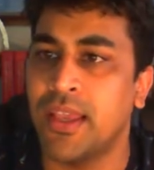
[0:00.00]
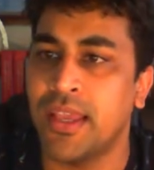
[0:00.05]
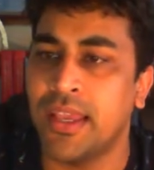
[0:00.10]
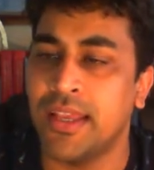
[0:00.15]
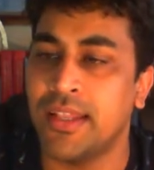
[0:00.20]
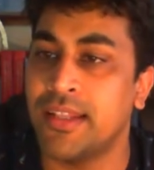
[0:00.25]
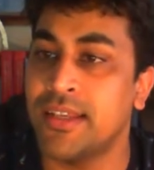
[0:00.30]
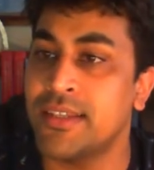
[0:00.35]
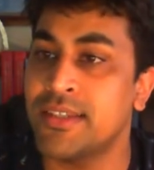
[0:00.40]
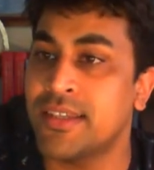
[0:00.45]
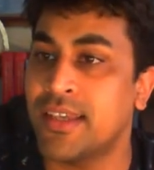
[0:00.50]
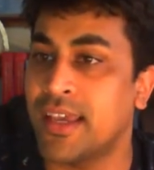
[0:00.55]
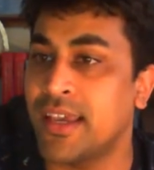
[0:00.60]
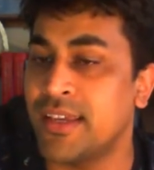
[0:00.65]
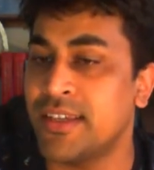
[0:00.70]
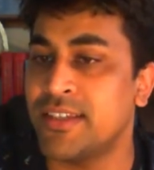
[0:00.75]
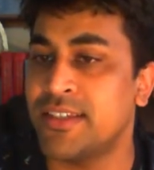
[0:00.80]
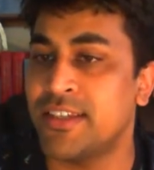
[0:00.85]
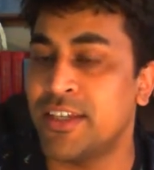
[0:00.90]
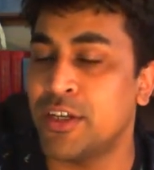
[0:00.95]
In this
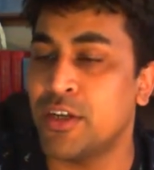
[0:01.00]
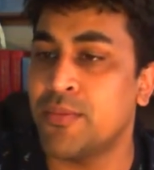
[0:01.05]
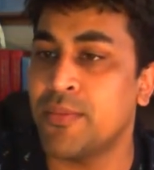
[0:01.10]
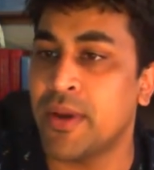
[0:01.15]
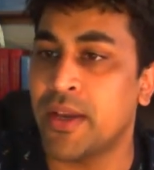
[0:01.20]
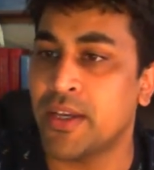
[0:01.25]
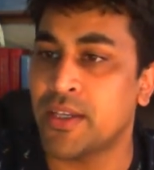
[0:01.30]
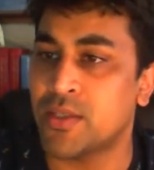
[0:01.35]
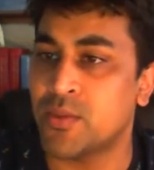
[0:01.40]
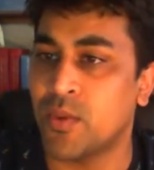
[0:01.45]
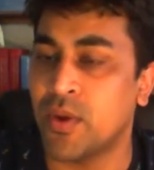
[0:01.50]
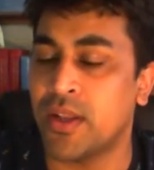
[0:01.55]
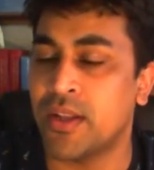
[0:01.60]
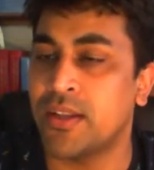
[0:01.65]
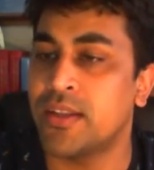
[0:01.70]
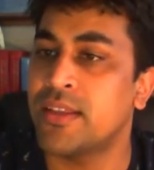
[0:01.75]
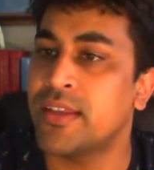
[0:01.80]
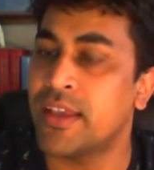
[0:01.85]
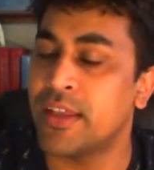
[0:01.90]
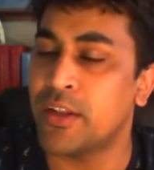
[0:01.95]
case, 0 minus
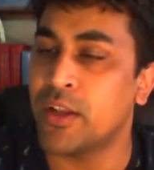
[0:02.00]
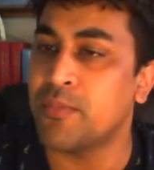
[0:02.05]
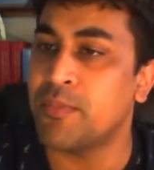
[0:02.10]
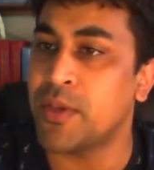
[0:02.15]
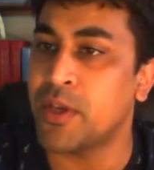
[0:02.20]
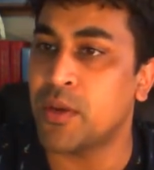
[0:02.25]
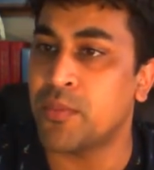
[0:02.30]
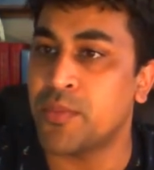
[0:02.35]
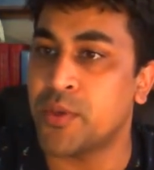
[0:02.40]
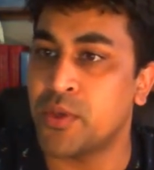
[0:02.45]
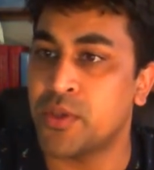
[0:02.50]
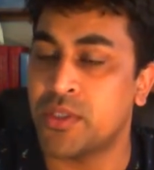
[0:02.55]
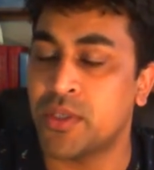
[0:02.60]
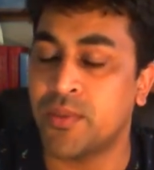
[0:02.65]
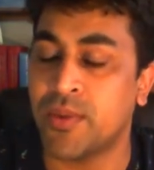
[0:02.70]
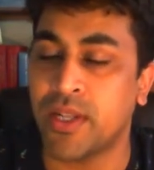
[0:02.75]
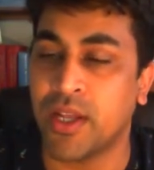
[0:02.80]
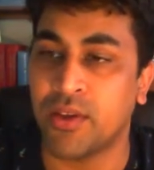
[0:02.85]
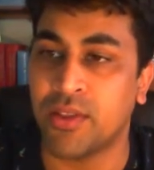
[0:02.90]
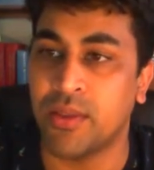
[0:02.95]
1 cannot be computed
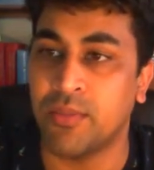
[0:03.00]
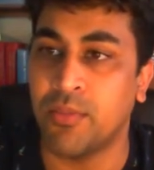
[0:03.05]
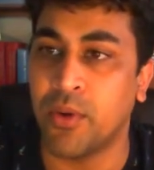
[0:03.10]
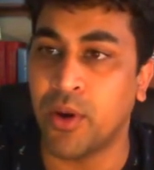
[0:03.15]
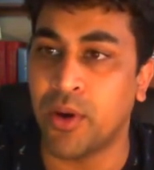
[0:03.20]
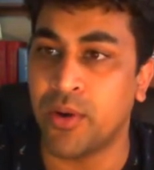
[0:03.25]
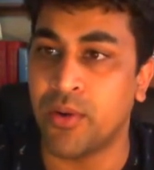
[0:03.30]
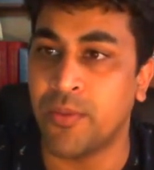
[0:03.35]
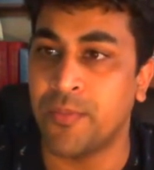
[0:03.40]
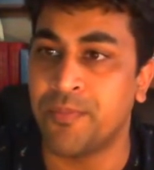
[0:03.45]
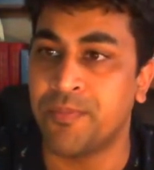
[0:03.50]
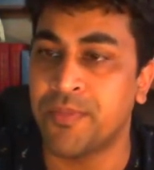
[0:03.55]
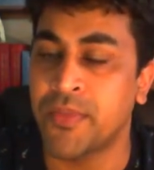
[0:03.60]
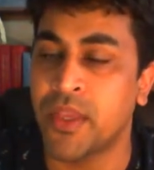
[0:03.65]
without a borrow.